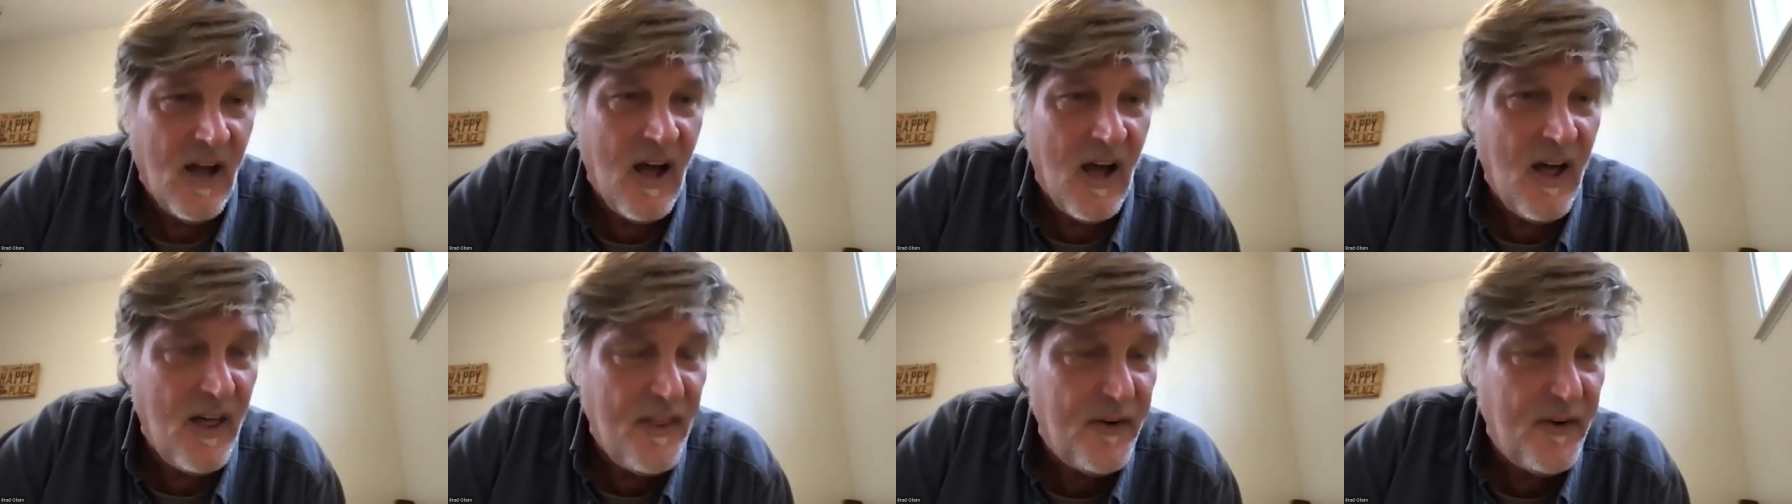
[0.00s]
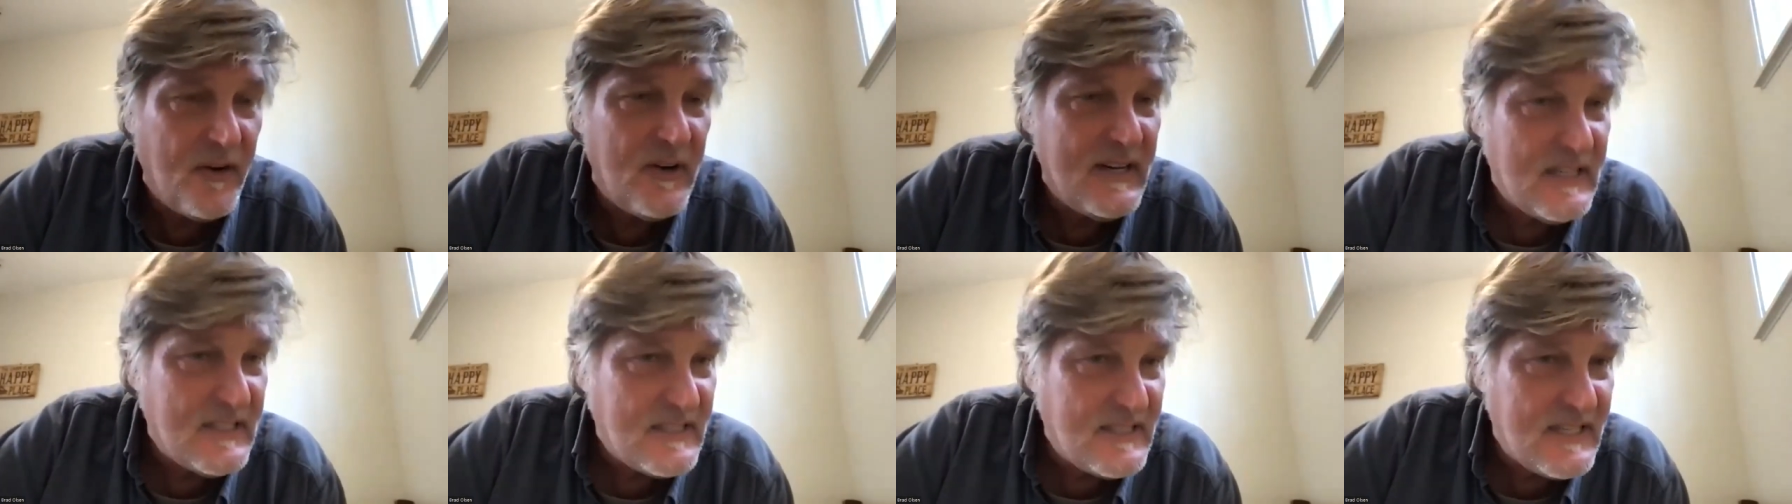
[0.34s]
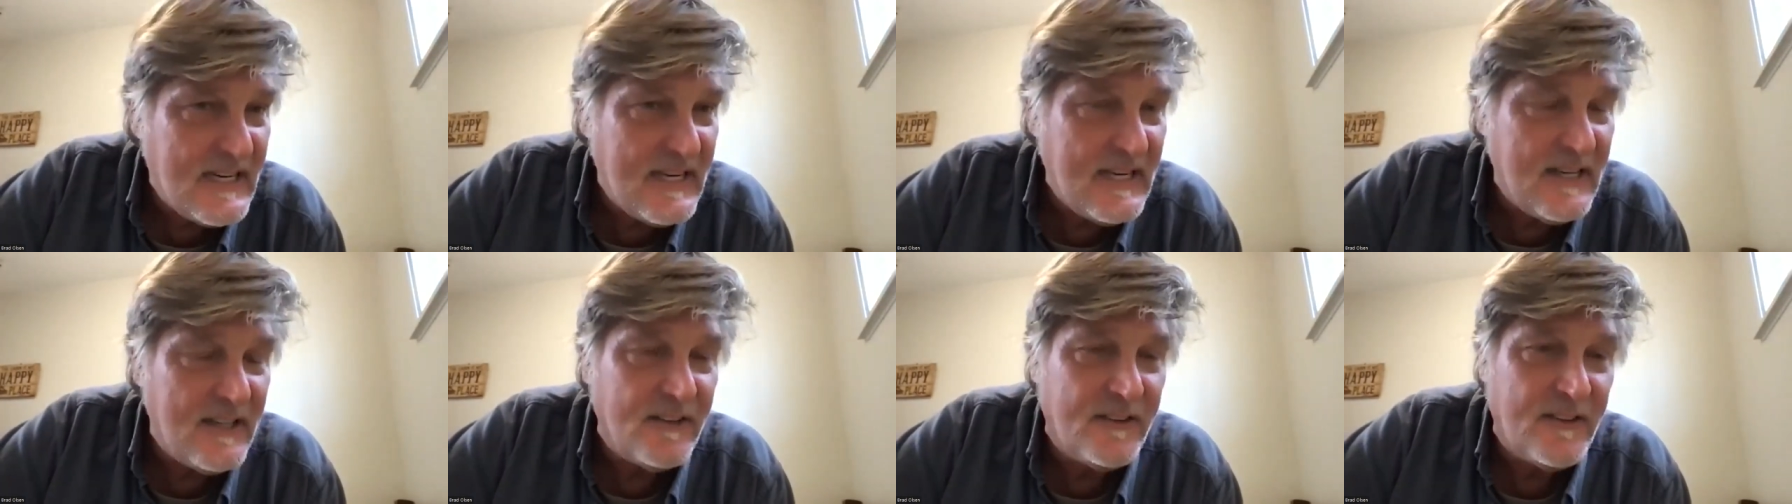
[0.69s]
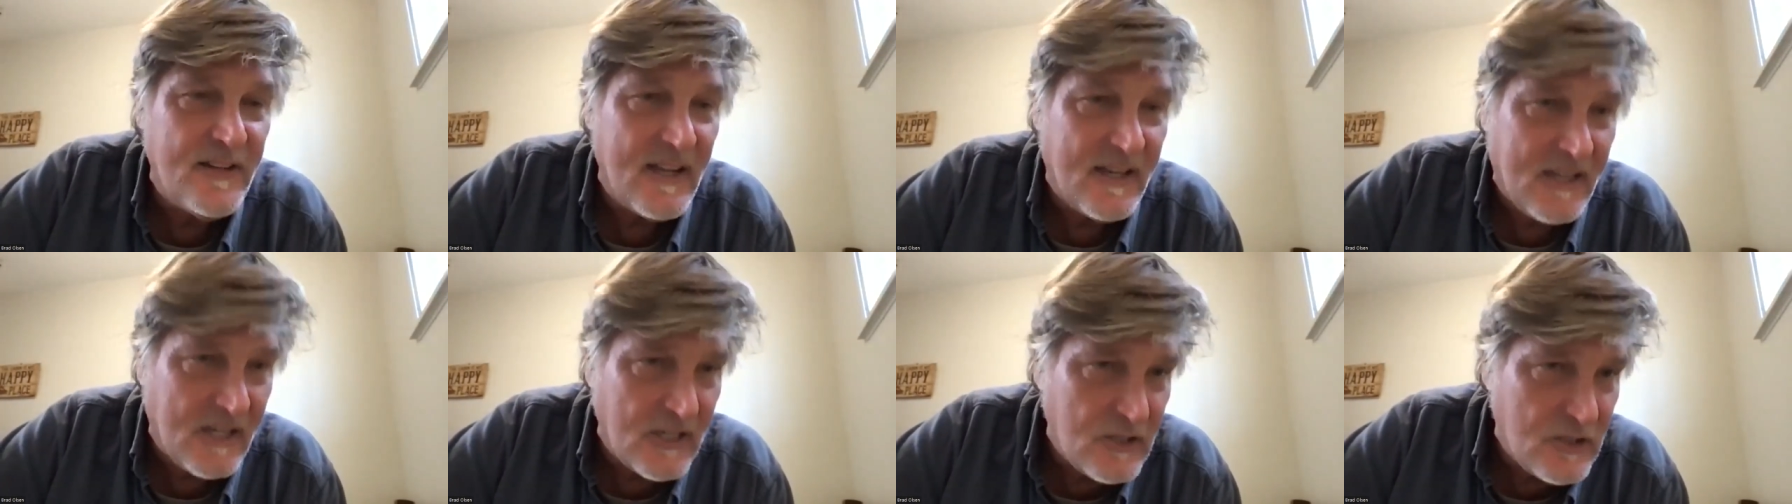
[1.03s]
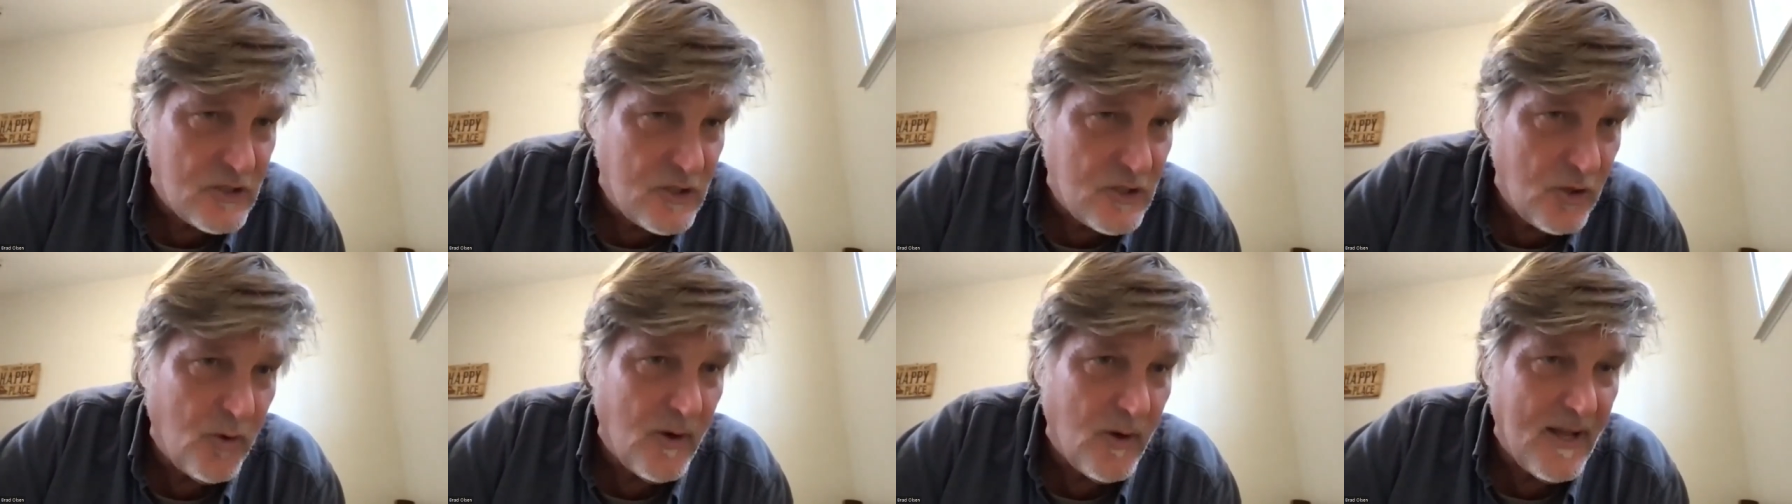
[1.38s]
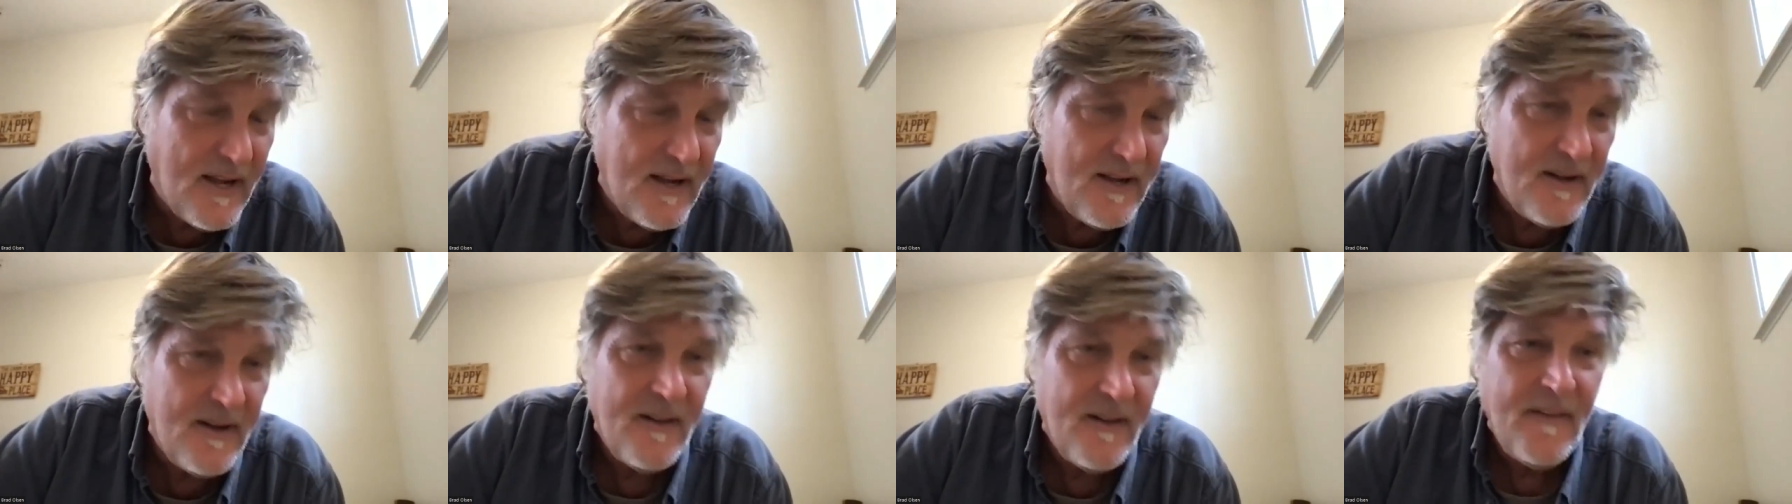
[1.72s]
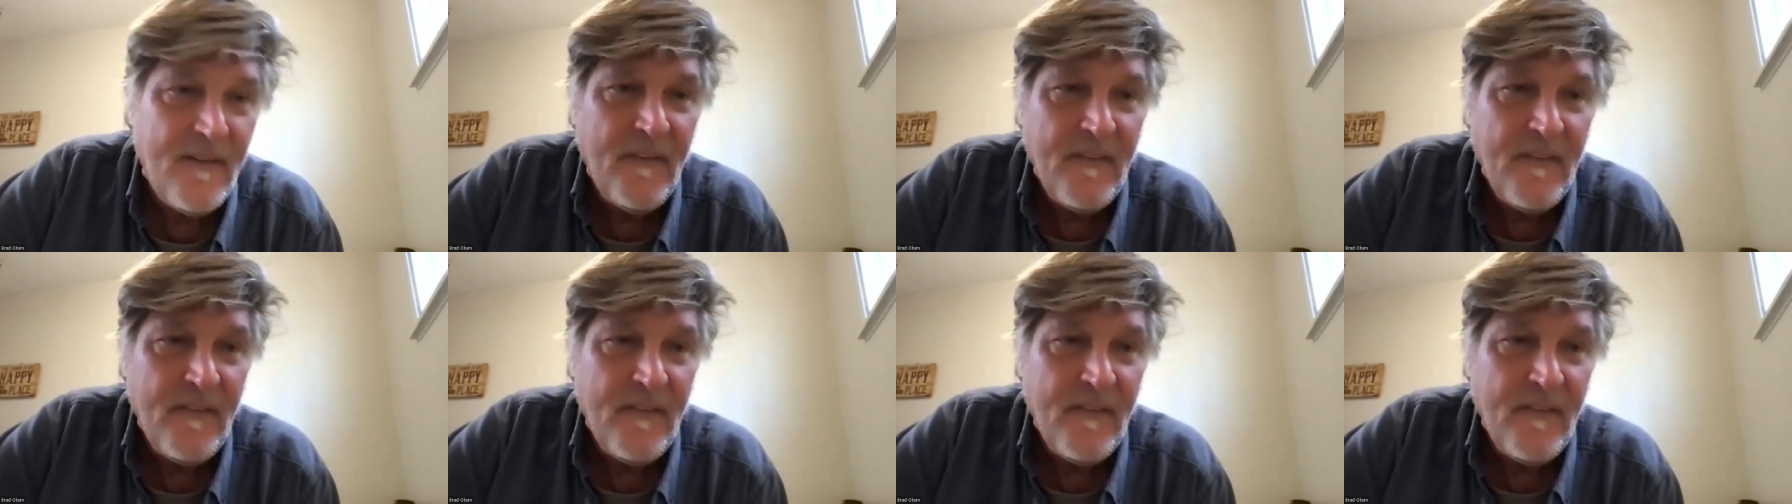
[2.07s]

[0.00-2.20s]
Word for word: other ETs that can do it